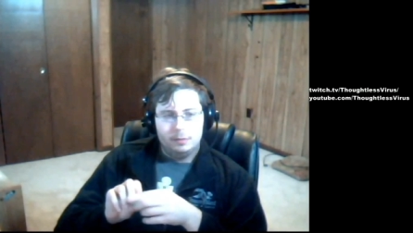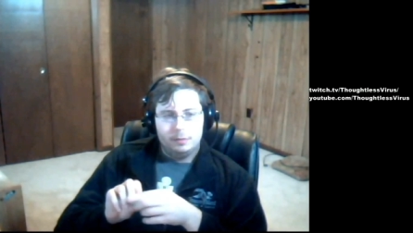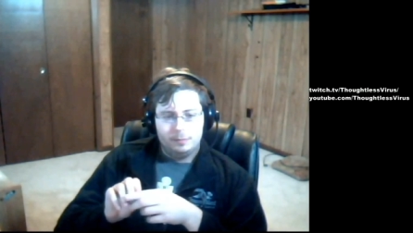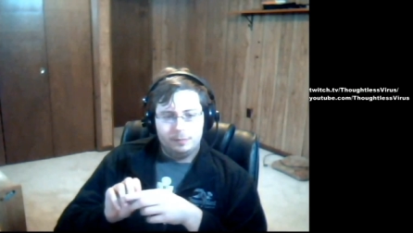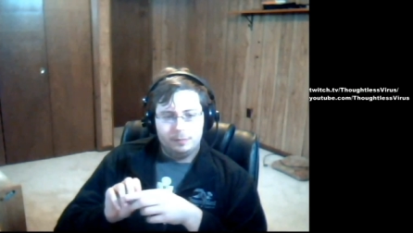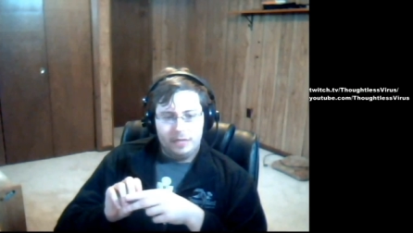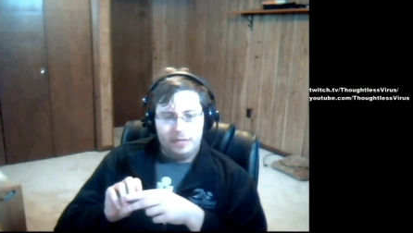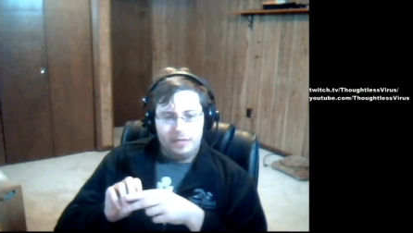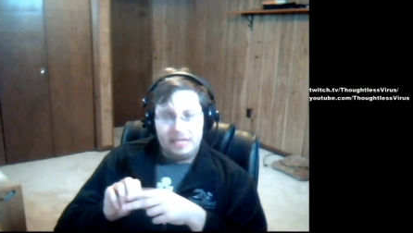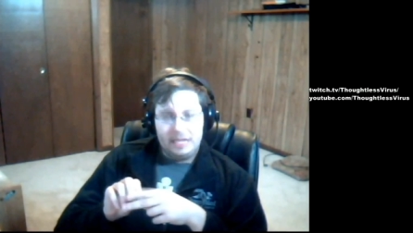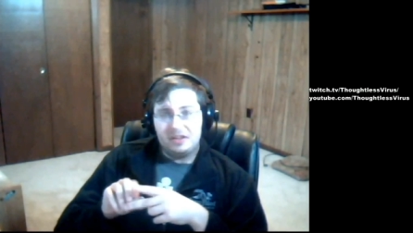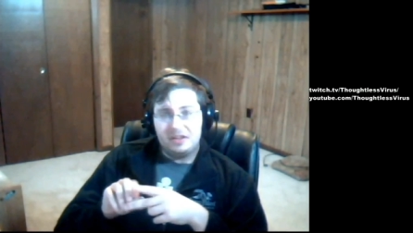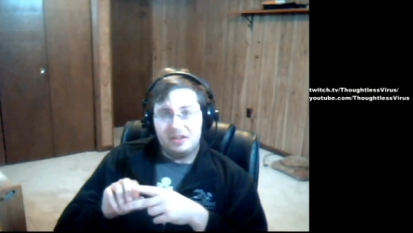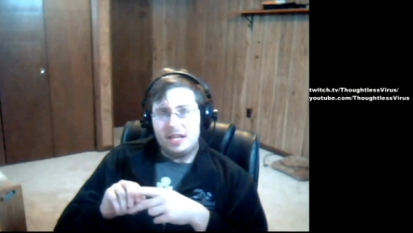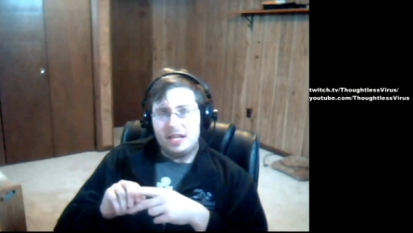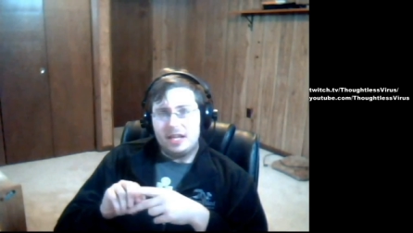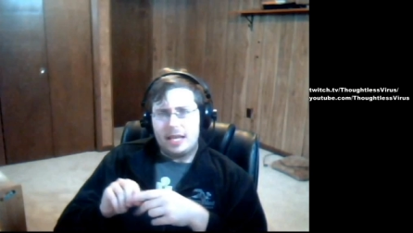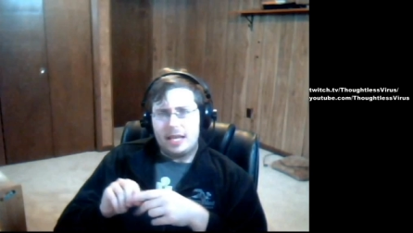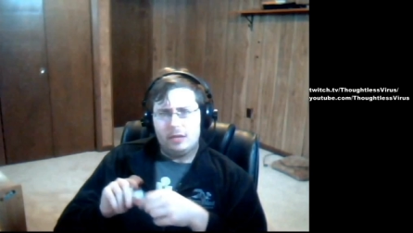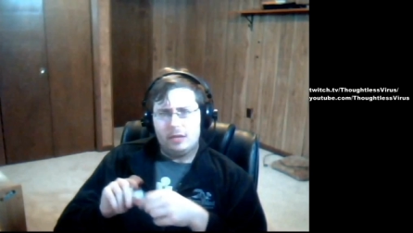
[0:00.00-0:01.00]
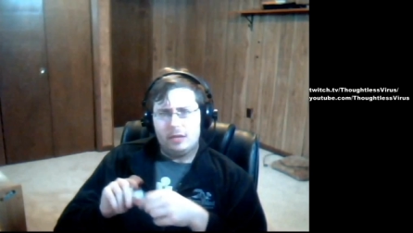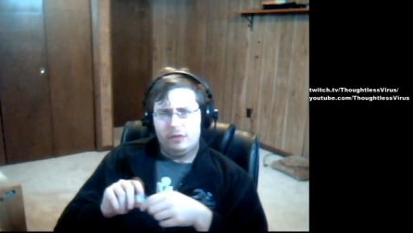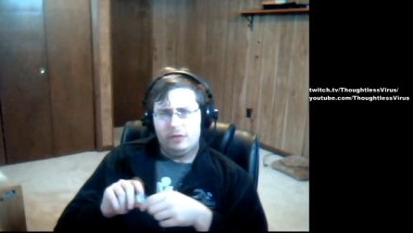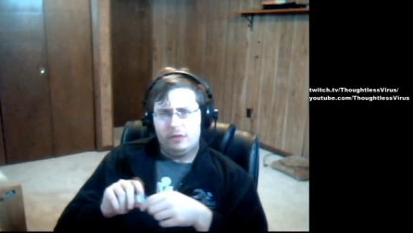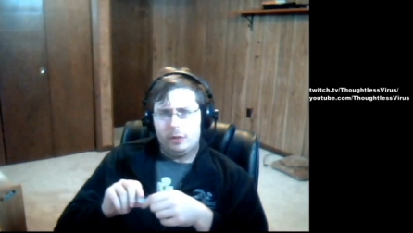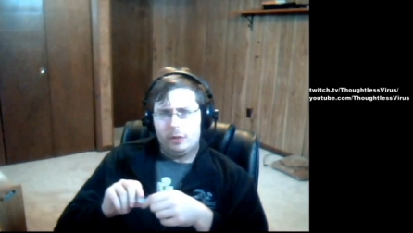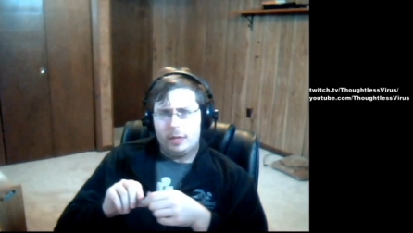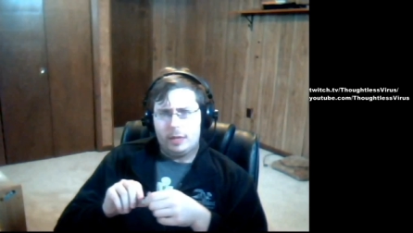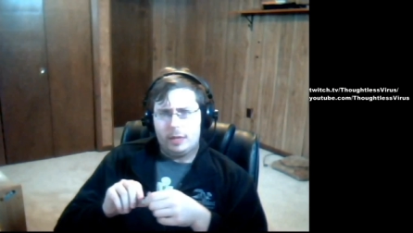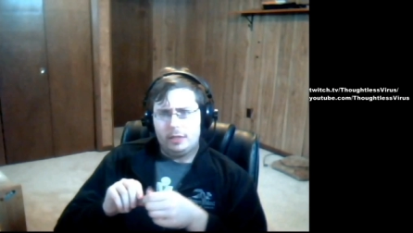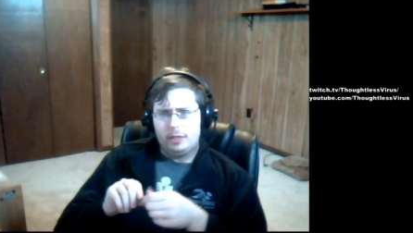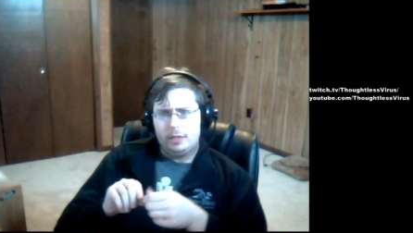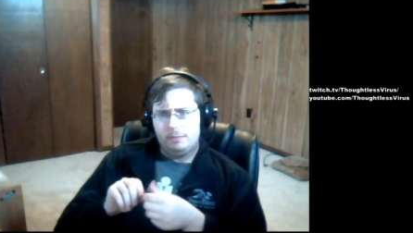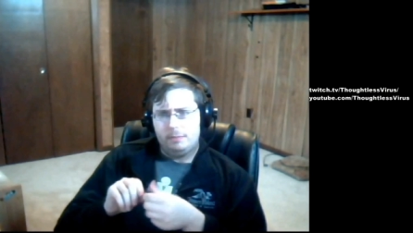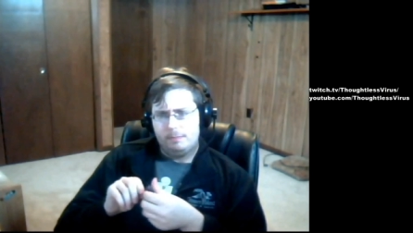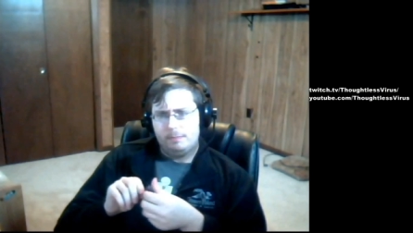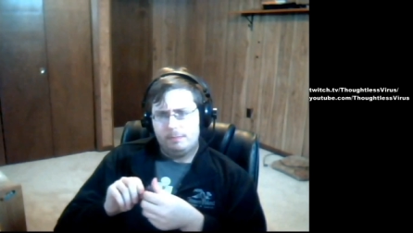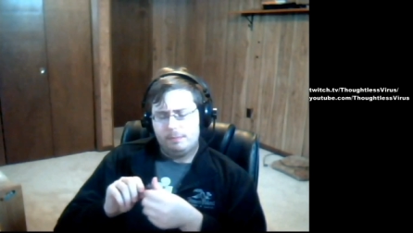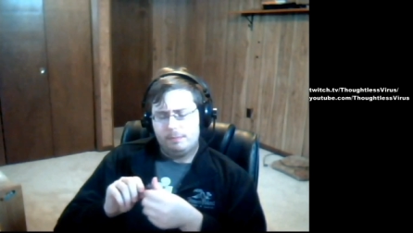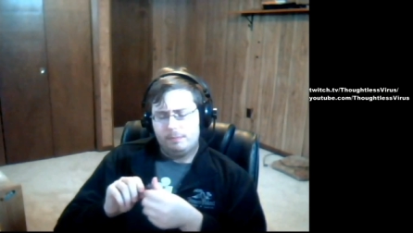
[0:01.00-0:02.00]
he's going to get killed very quickly.
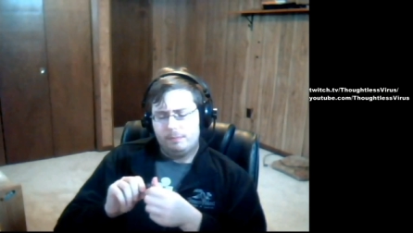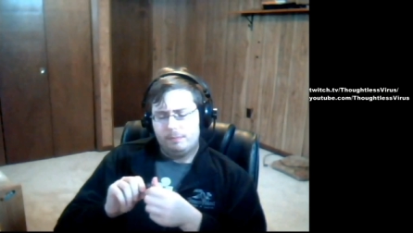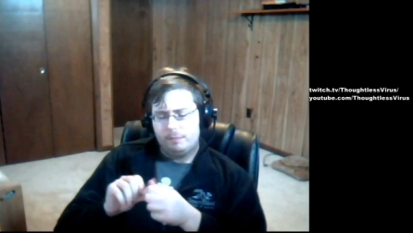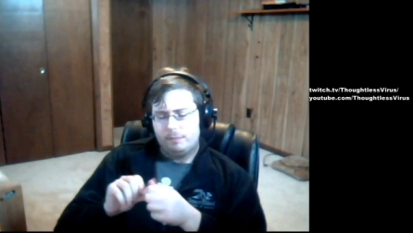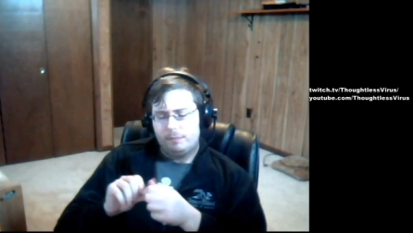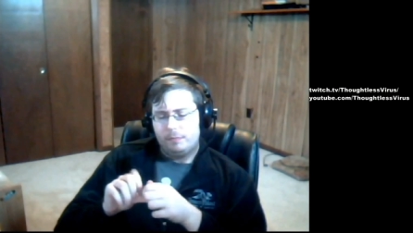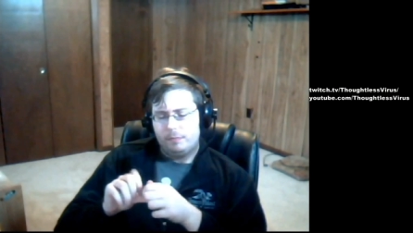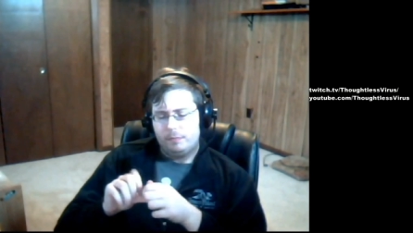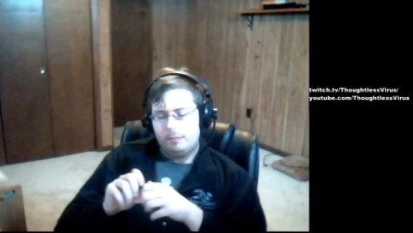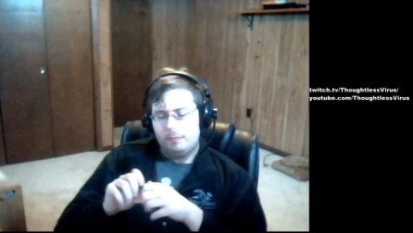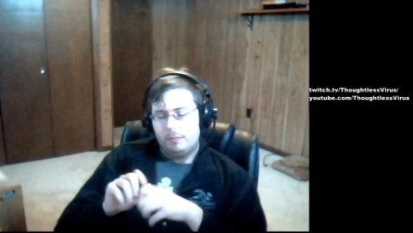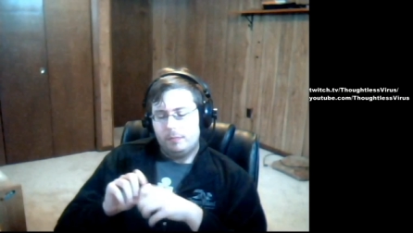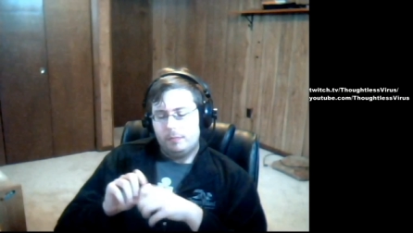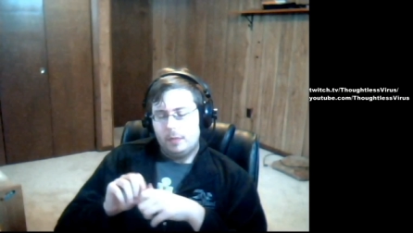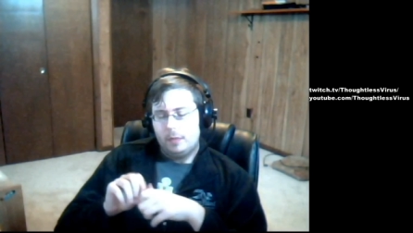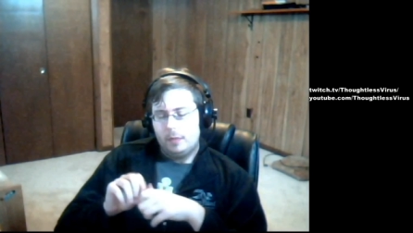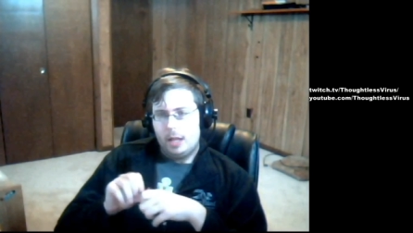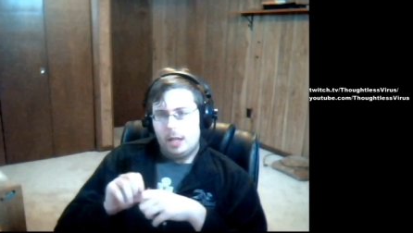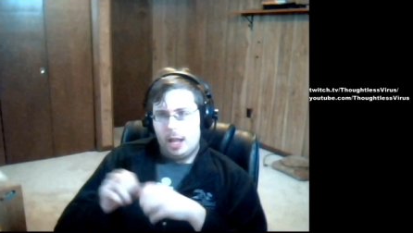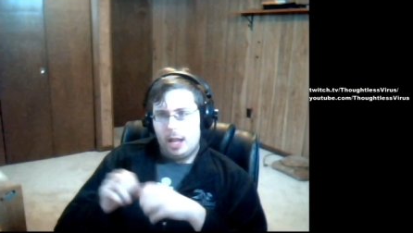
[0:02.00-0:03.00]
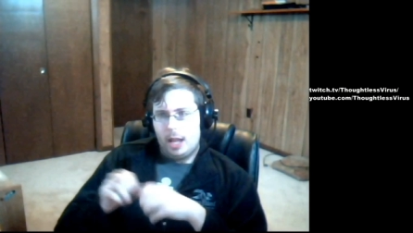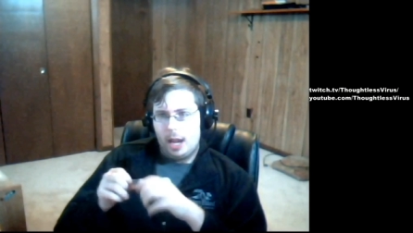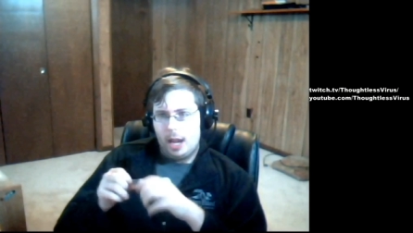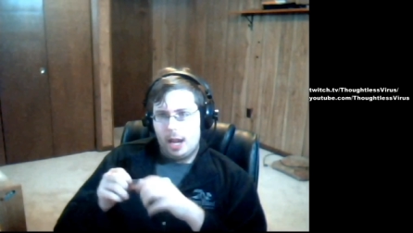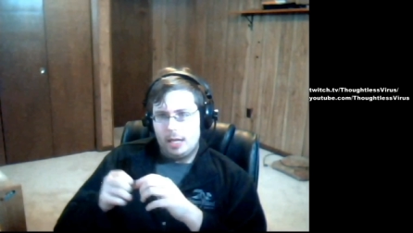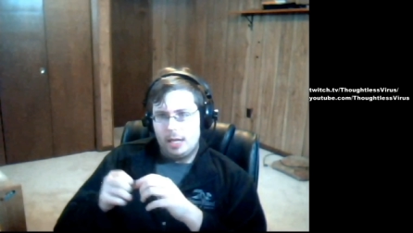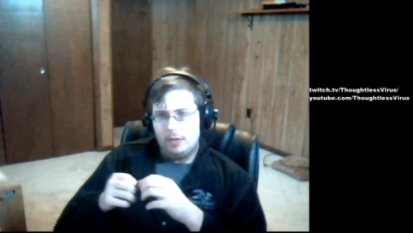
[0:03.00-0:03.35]
And either